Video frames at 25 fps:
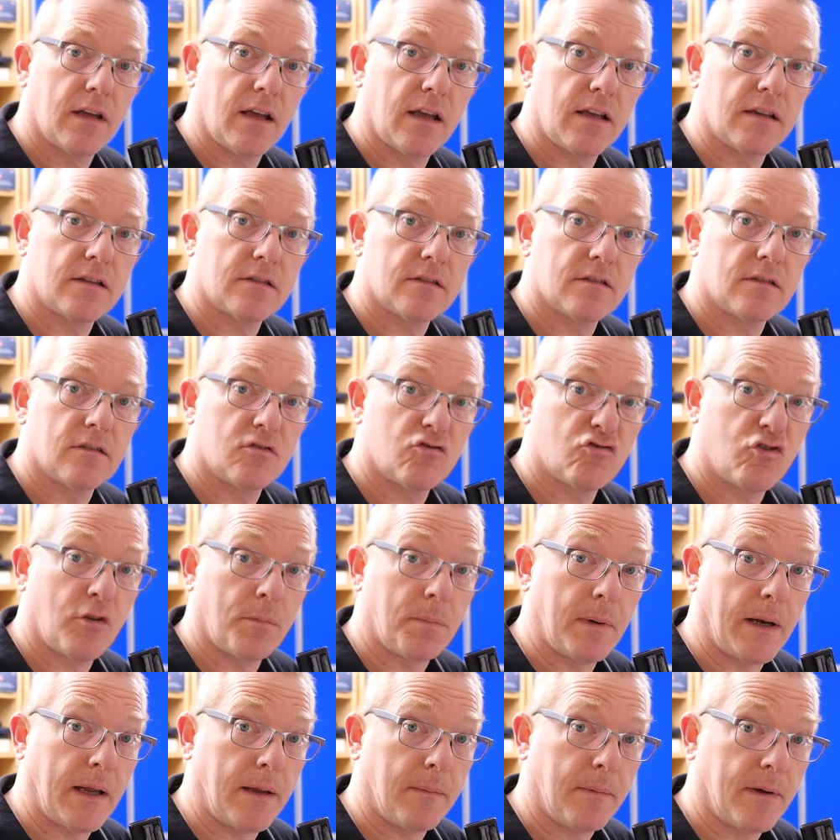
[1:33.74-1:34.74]
as
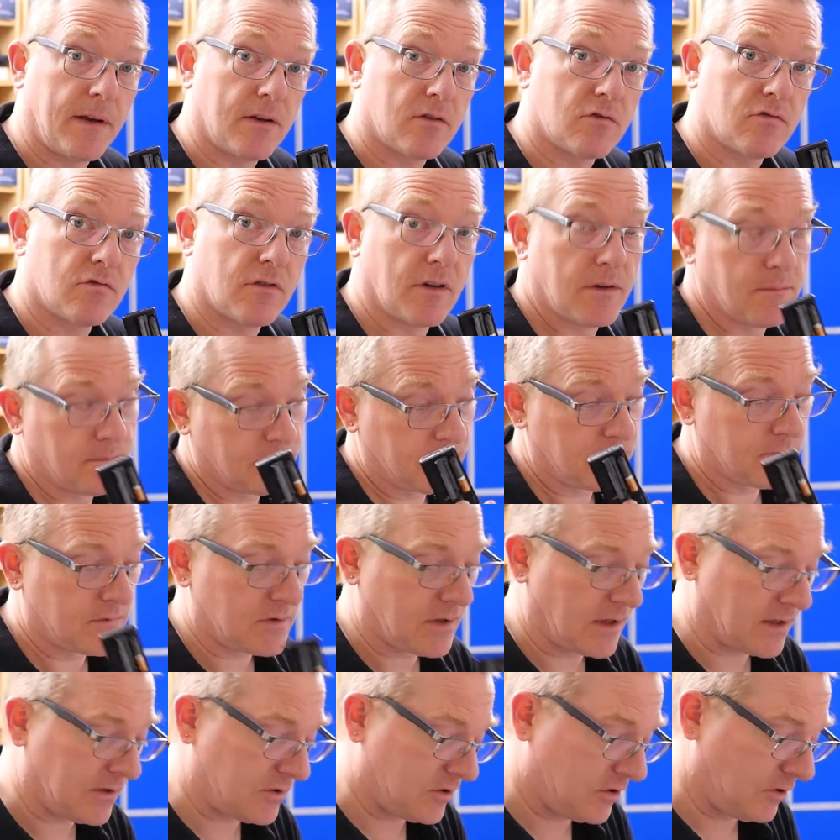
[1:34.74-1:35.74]
triple A battery.
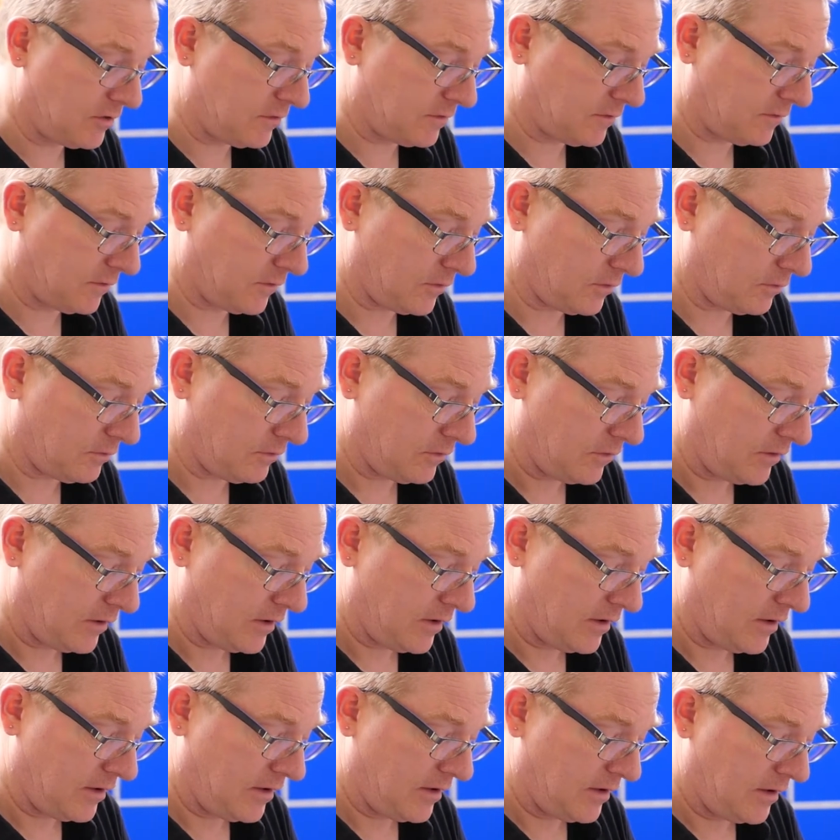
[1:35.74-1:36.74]
So that's useful
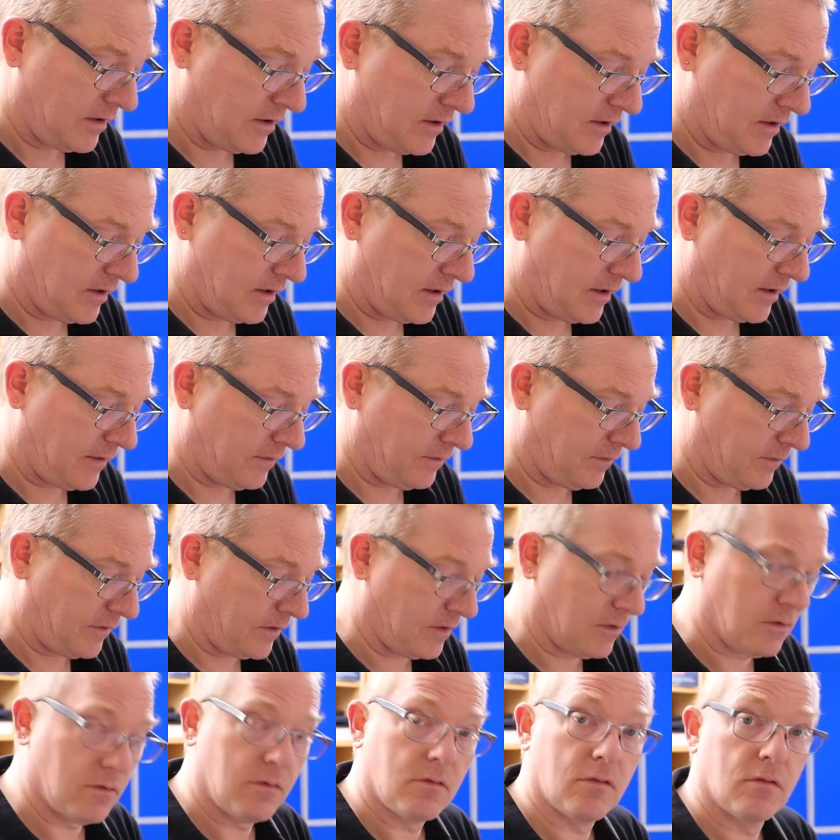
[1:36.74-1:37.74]
if
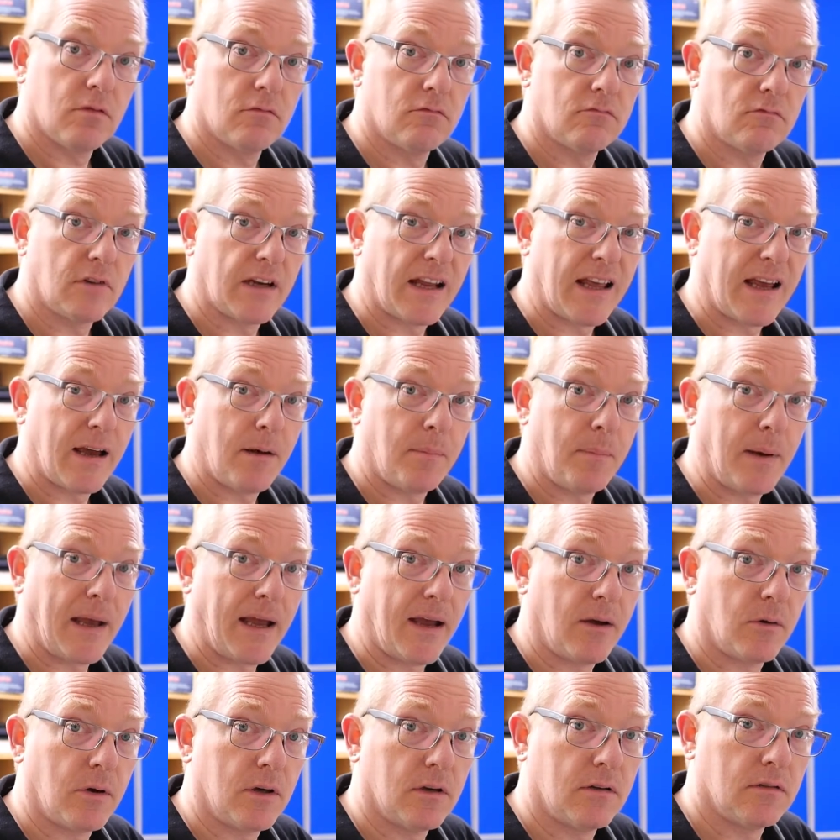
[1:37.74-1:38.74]
you run out of
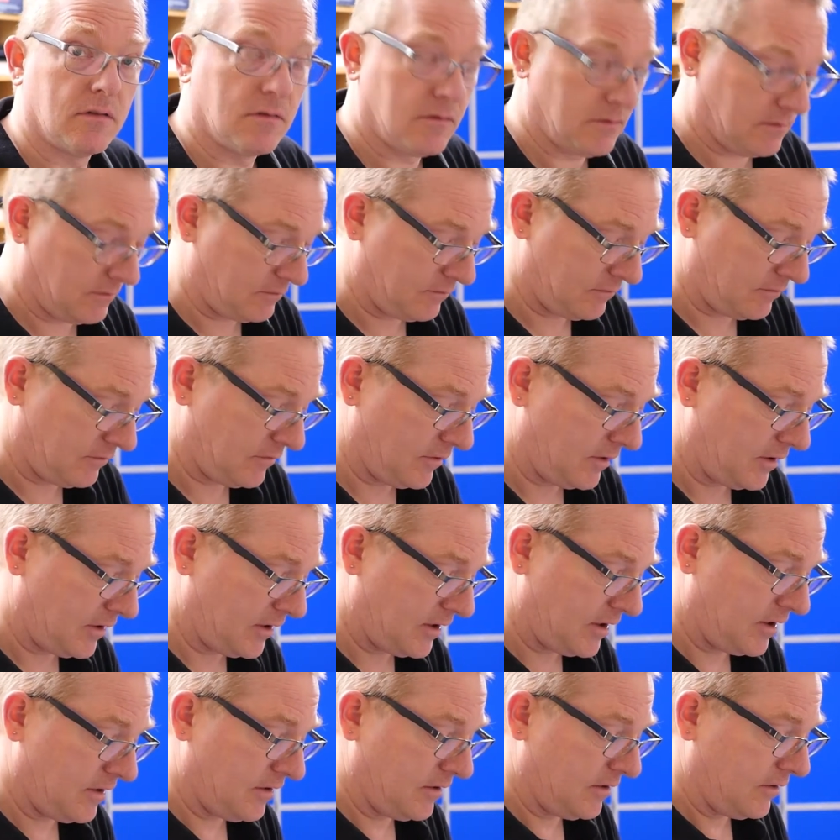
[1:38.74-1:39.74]
power
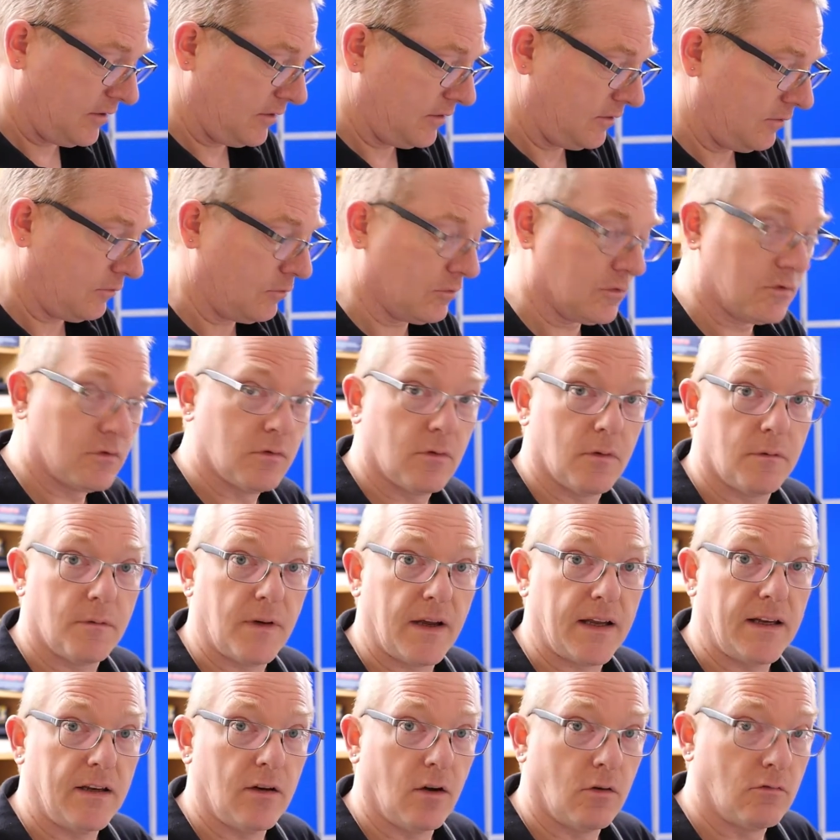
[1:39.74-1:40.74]
or we're doing a
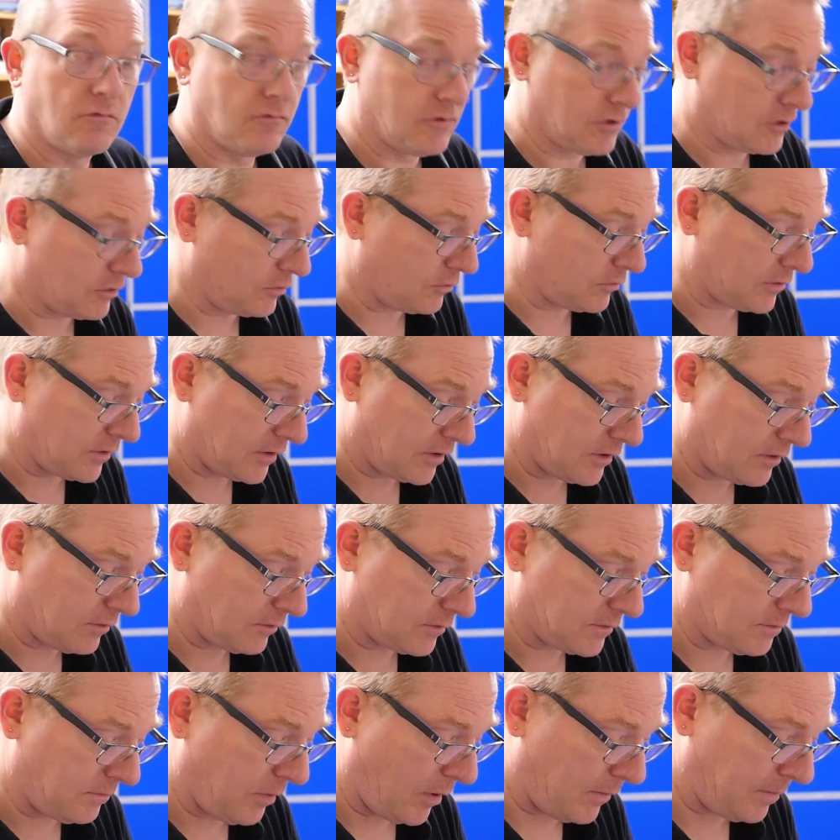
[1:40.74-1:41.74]
very long recording, you can
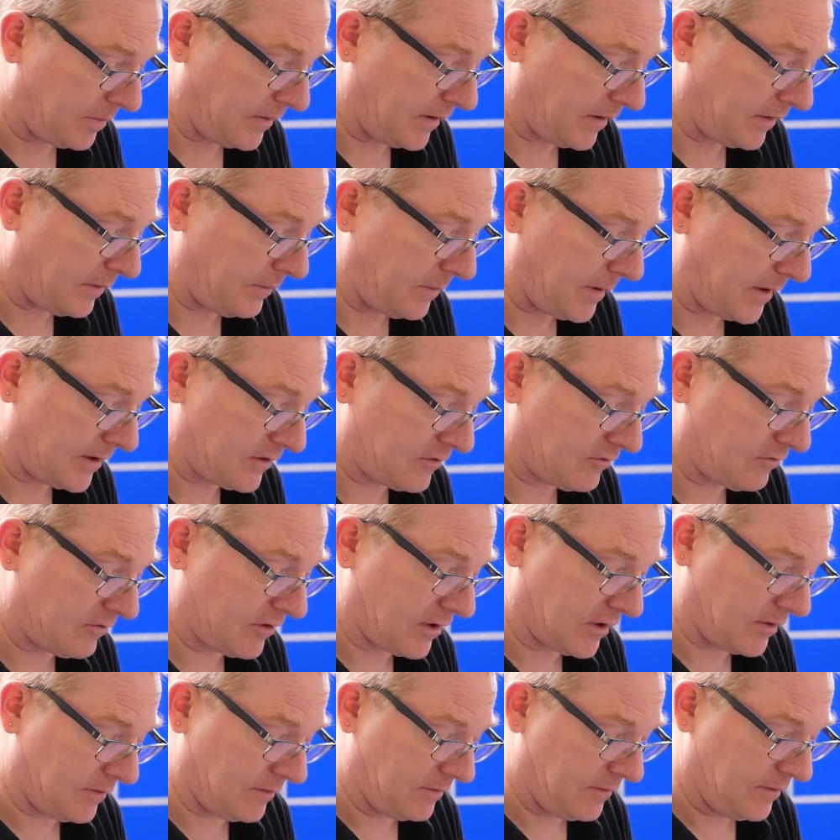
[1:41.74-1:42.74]
always pop another
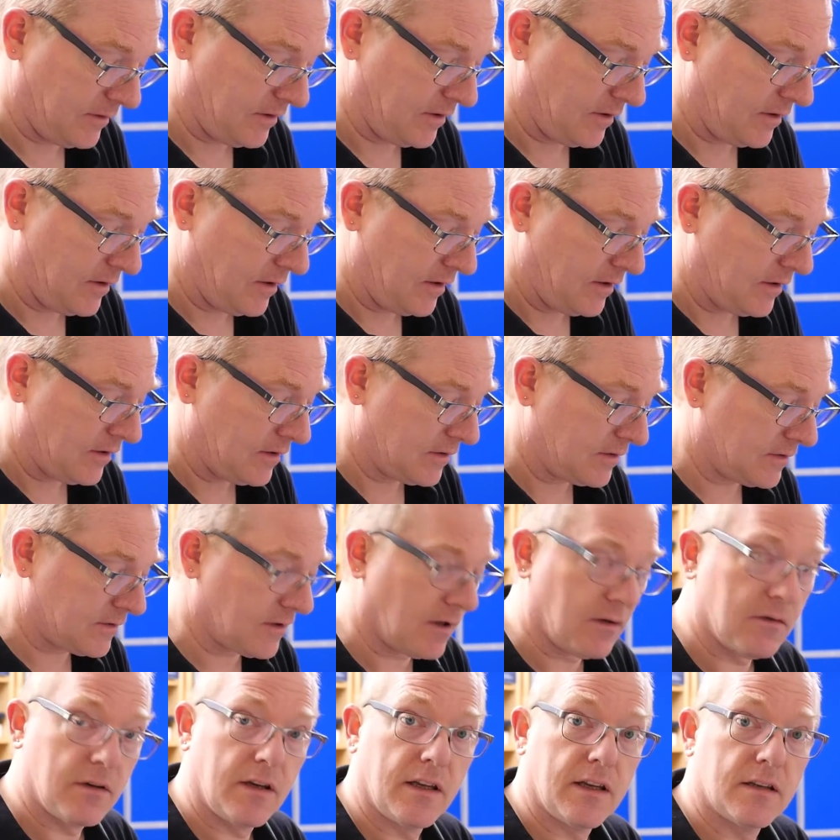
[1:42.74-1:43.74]
battery in. The
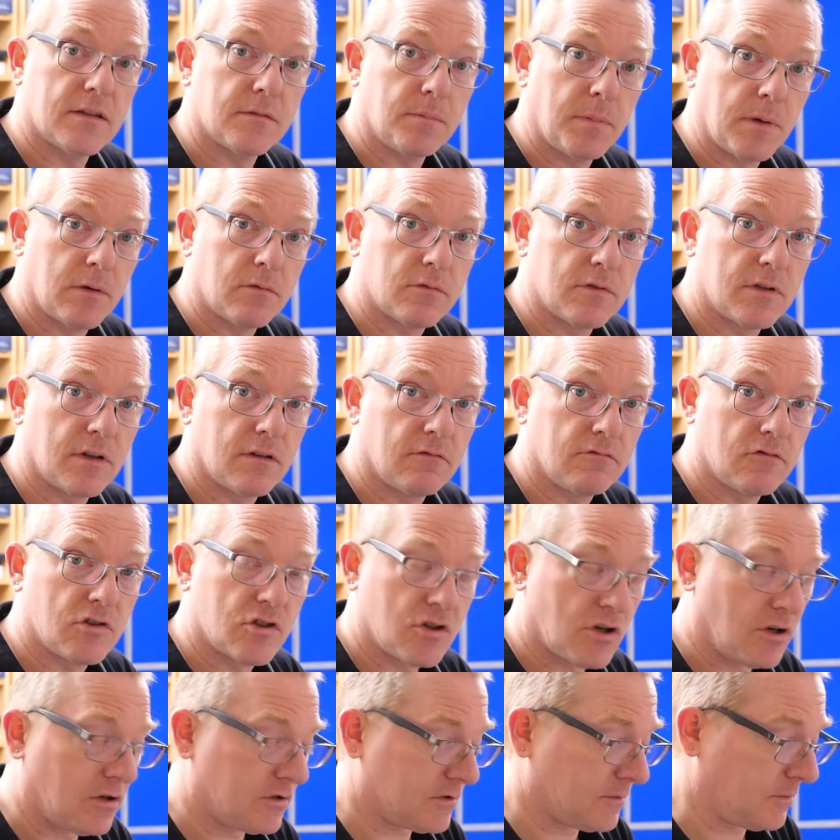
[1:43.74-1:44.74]
Sony is built-in
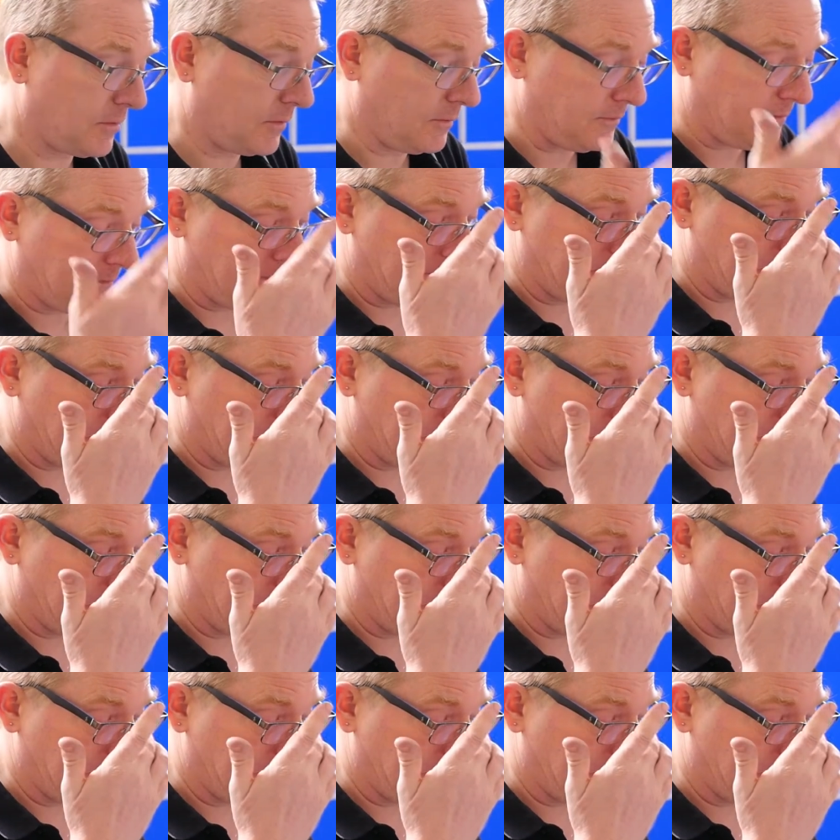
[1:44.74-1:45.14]
rechargeable,